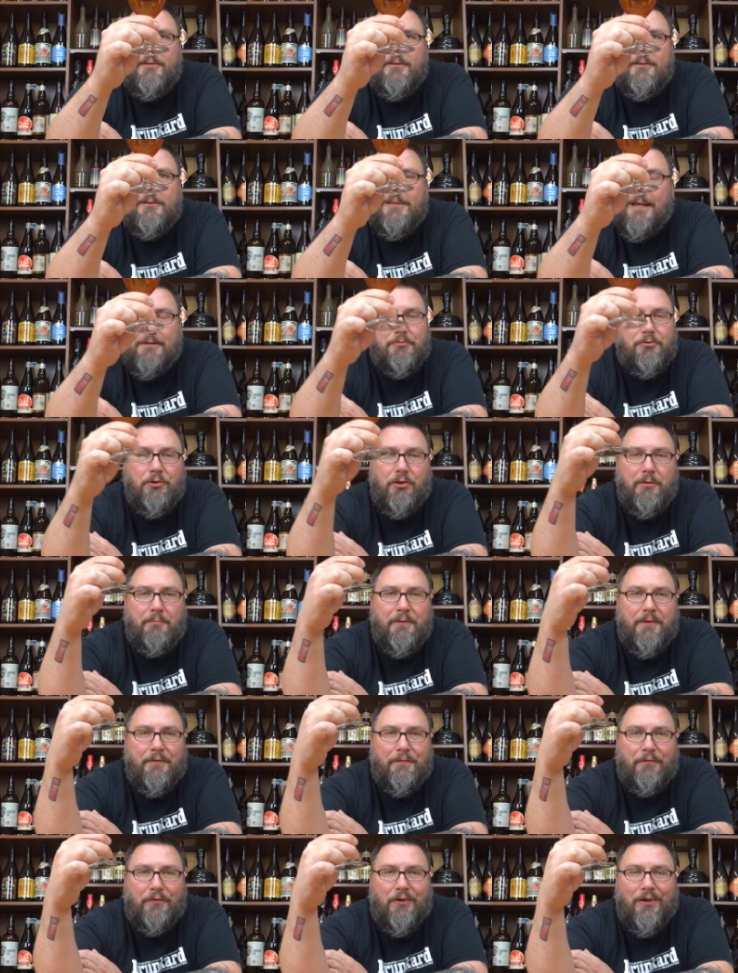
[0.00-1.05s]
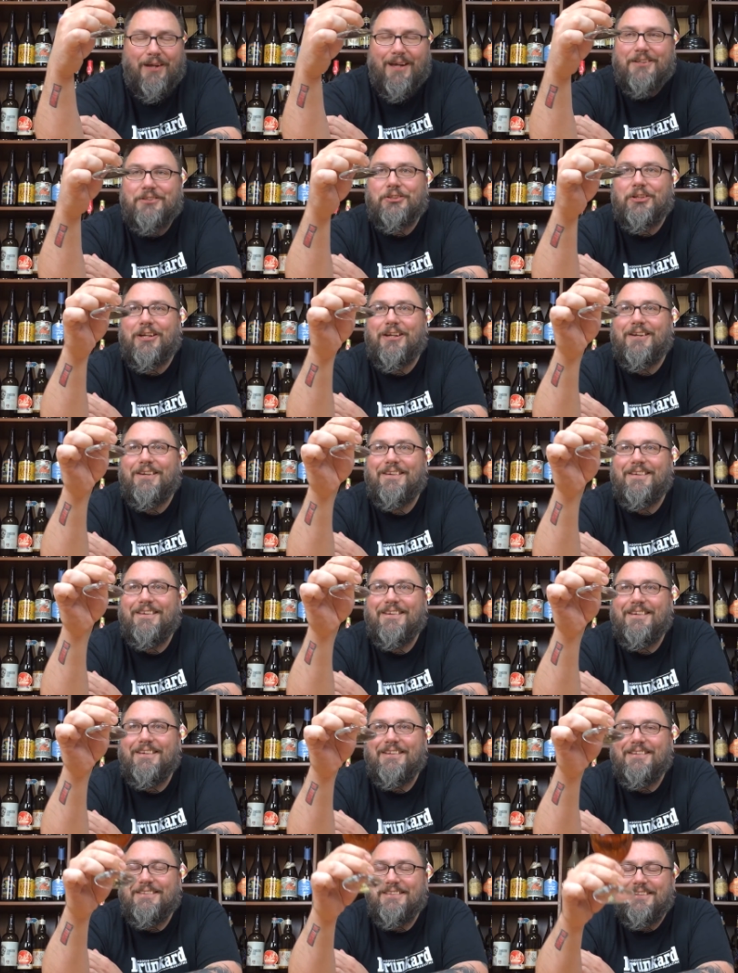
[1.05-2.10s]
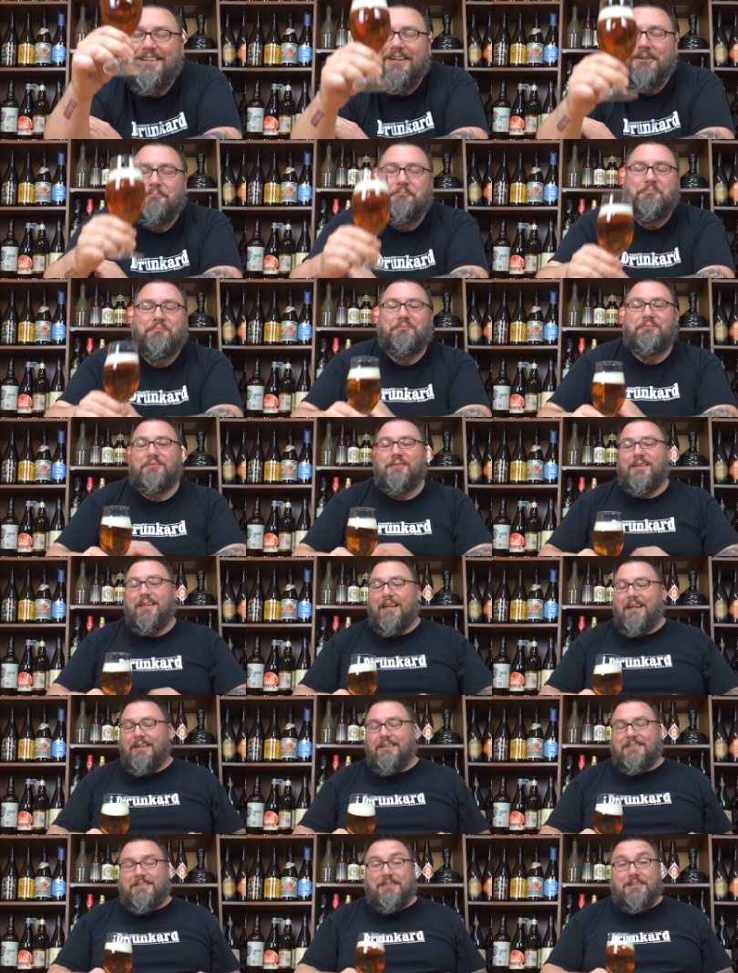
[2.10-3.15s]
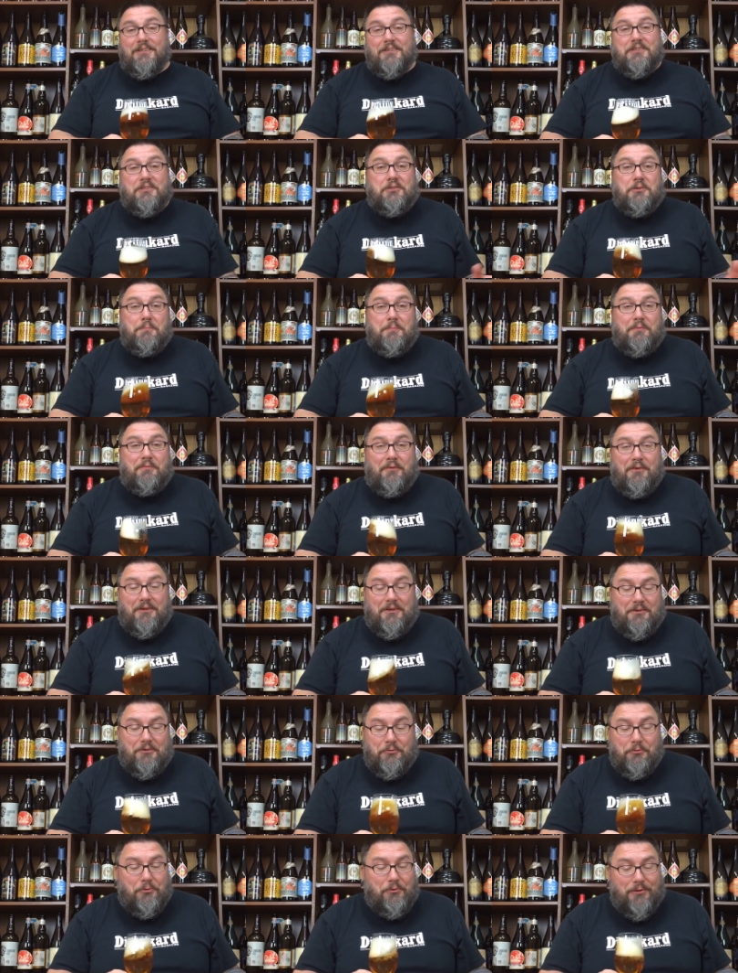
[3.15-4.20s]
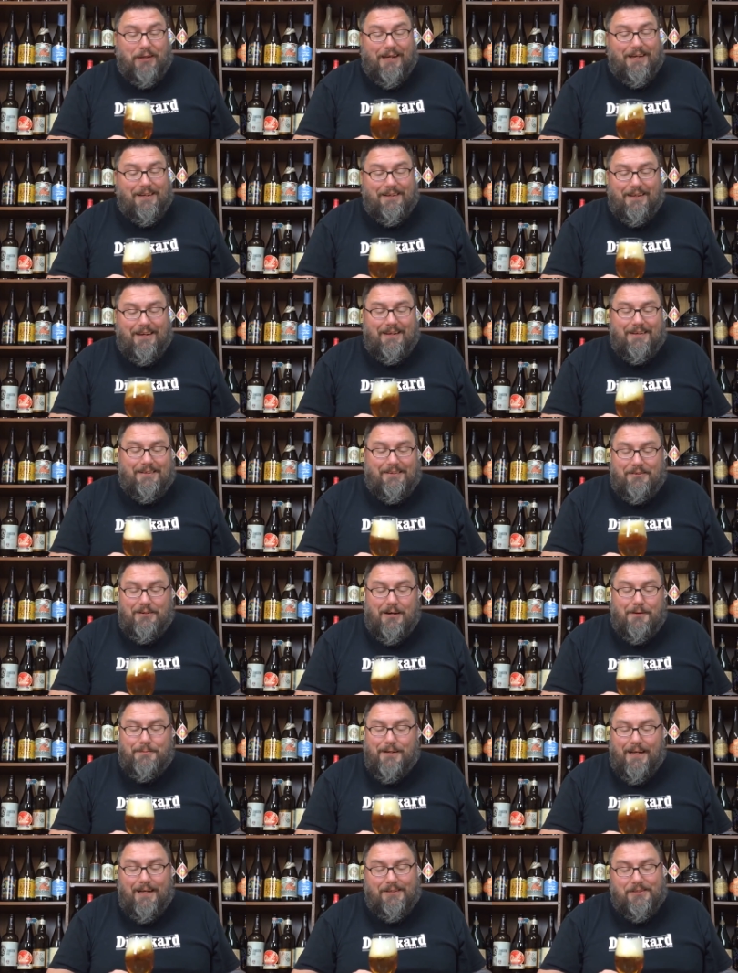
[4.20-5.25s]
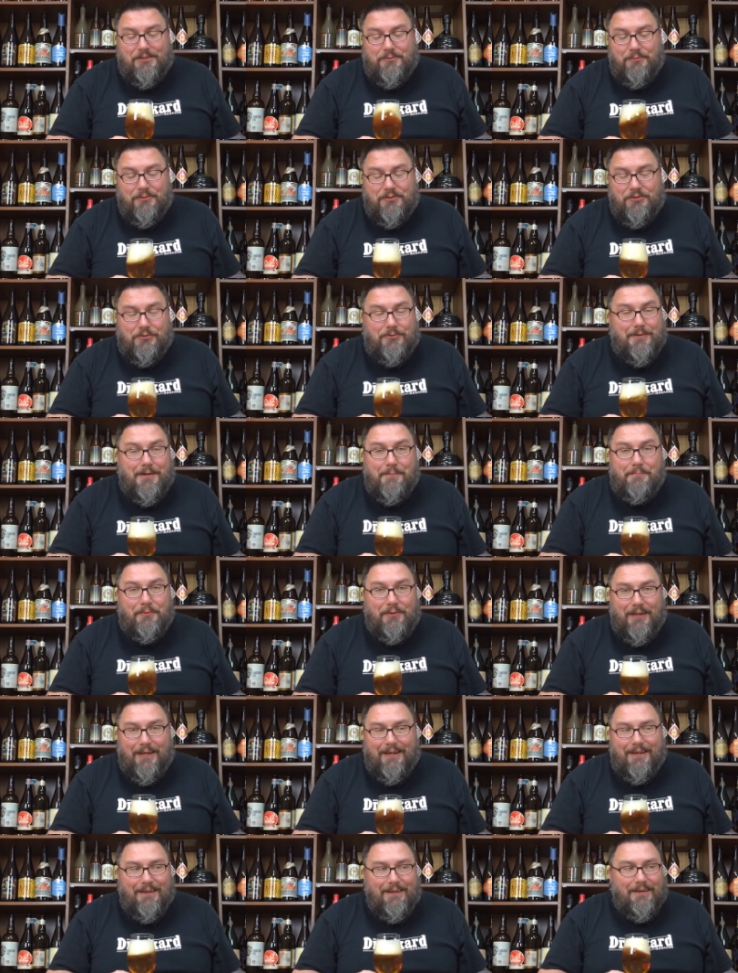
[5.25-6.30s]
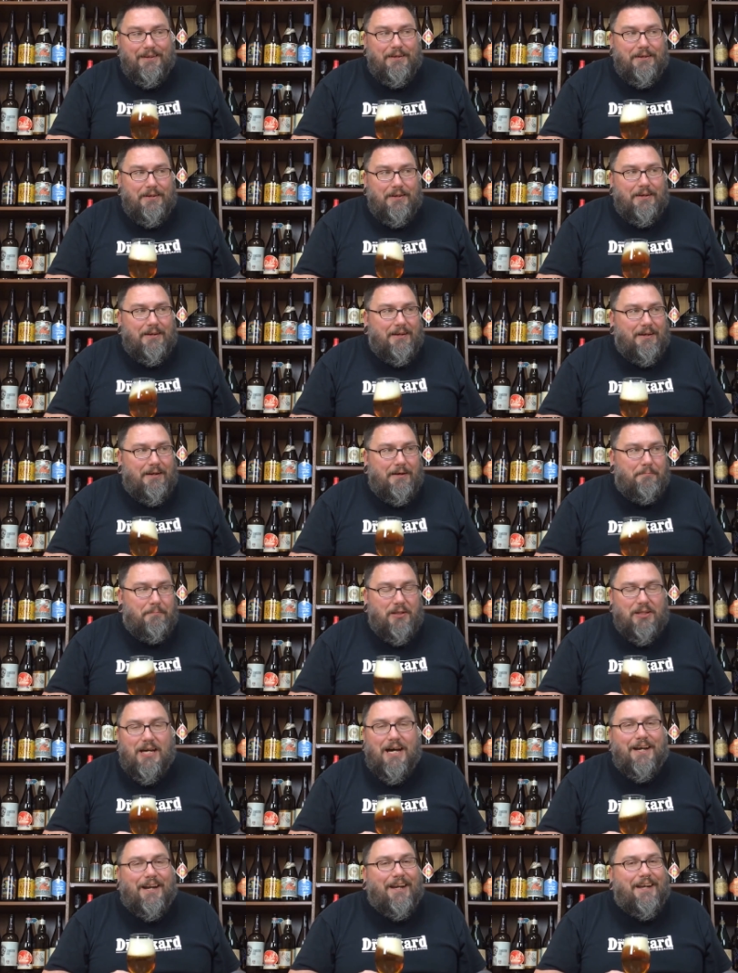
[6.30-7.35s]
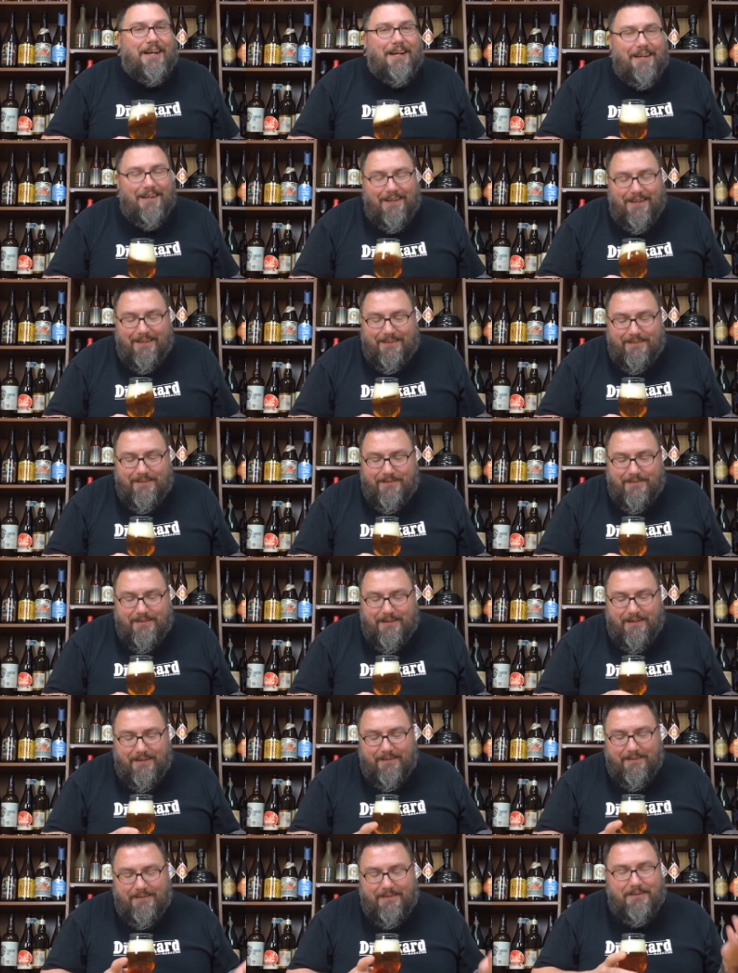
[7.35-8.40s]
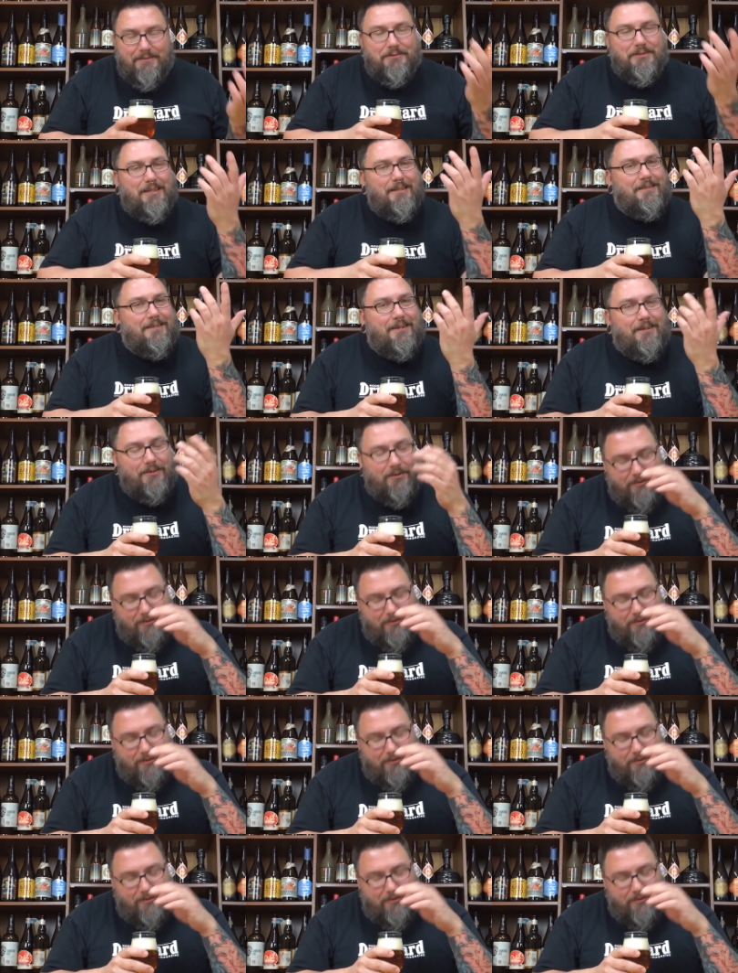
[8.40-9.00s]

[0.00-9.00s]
It's absolutely beautiful, actually. But yeah, she looks super fucking cool. That, that carbonation was creepily uh, melodic, I guess you'd say. Let's see what she has in the